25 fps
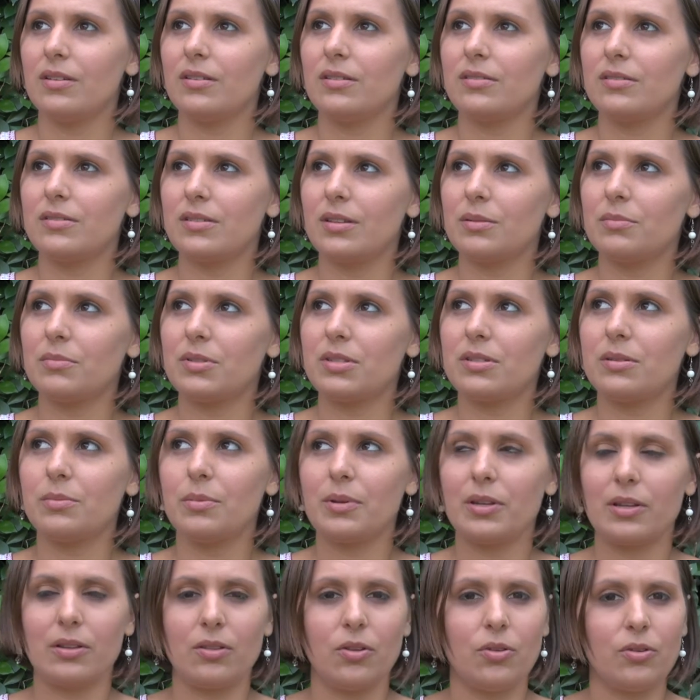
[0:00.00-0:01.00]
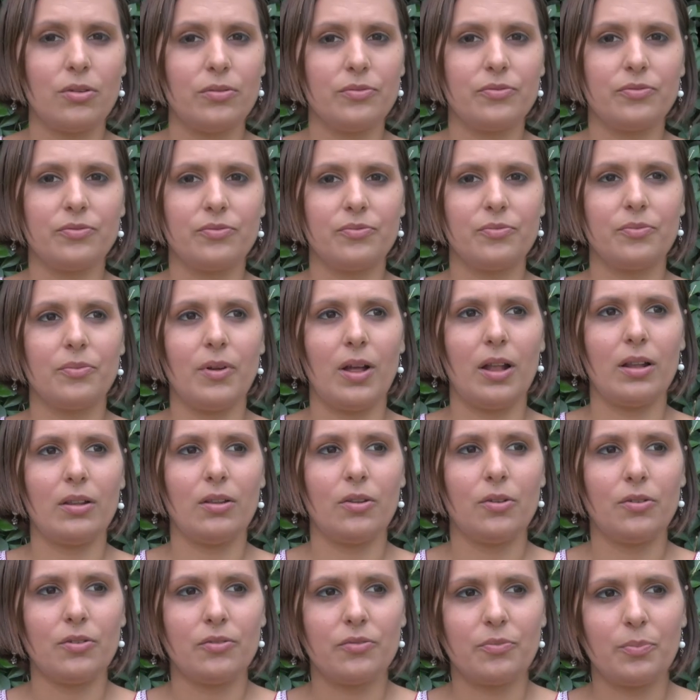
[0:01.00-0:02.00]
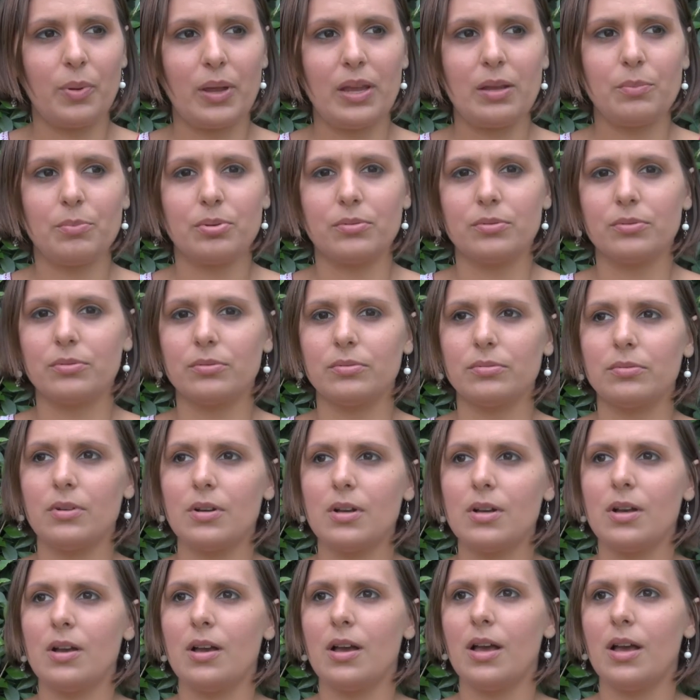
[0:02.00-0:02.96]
it seems to be a lot of people